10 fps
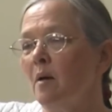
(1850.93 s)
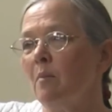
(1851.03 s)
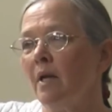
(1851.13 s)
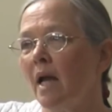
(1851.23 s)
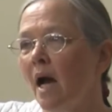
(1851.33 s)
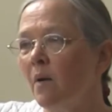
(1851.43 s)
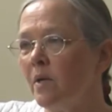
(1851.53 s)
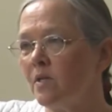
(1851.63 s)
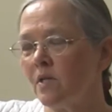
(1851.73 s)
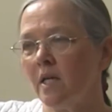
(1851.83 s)
But now
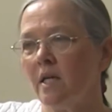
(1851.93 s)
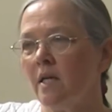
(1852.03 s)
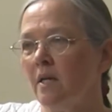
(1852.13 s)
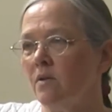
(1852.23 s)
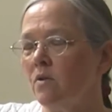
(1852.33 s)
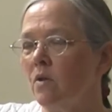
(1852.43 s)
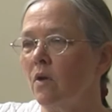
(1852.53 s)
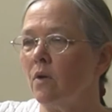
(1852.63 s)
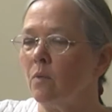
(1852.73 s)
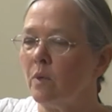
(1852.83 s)
we see
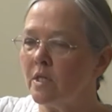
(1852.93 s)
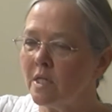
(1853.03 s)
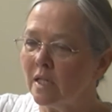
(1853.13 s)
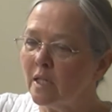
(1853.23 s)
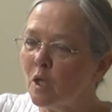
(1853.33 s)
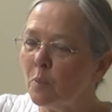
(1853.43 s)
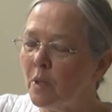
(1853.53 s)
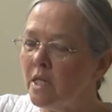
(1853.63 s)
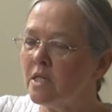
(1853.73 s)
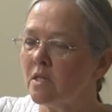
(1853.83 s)
little
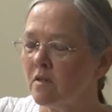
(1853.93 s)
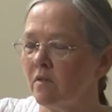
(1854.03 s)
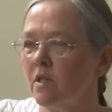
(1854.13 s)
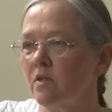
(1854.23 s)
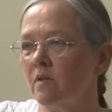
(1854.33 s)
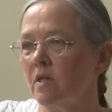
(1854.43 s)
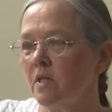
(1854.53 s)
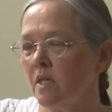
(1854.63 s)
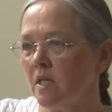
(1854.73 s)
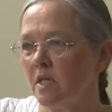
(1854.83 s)
pieces of each of these
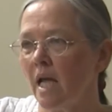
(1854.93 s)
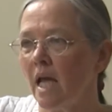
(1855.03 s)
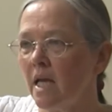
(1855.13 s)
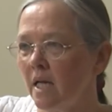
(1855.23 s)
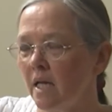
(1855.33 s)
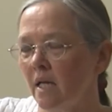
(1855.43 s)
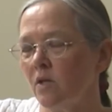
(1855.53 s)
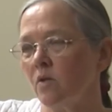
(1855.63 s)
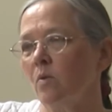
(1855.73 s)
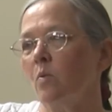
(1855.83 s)
things taken
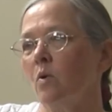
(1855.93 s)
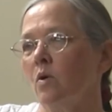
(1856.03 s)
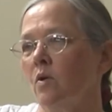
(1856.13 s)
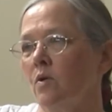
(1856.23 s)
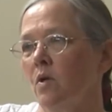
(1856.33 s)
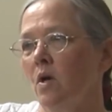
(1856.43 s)
into the world,